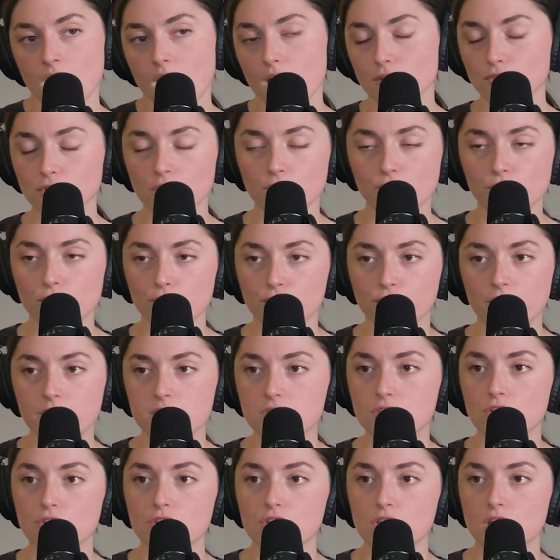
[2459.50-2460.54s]
After a few flights,
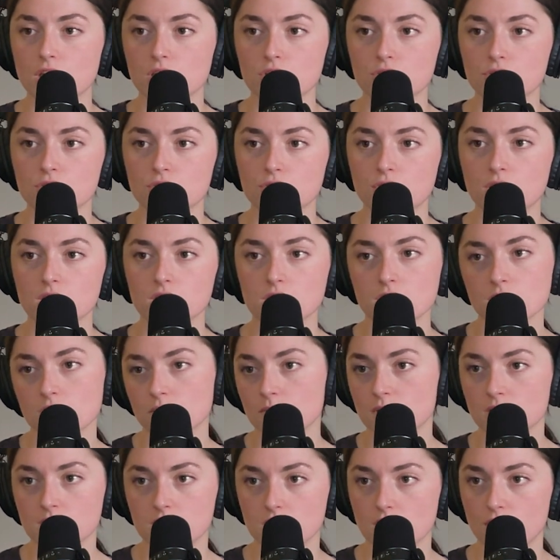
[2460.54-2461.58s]
though, you get used to it. It's going to
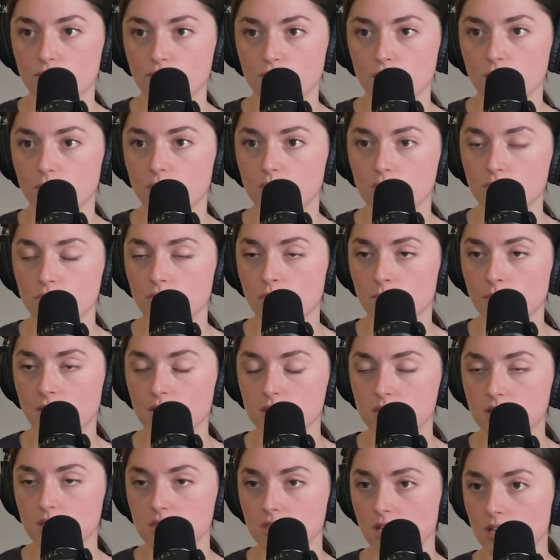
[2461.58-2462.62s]
be the same for when you go back
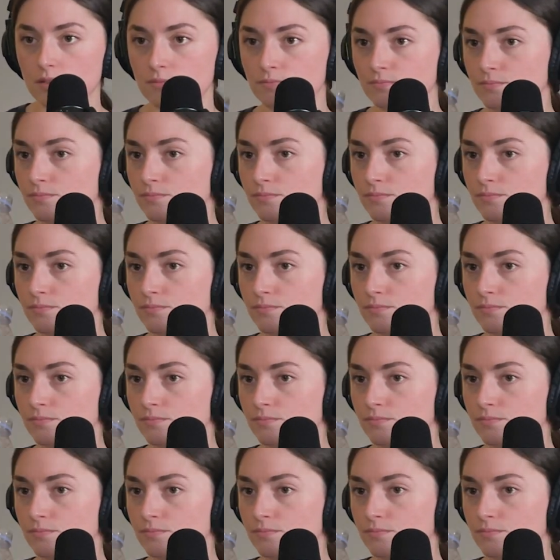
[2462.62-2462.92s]
stateside.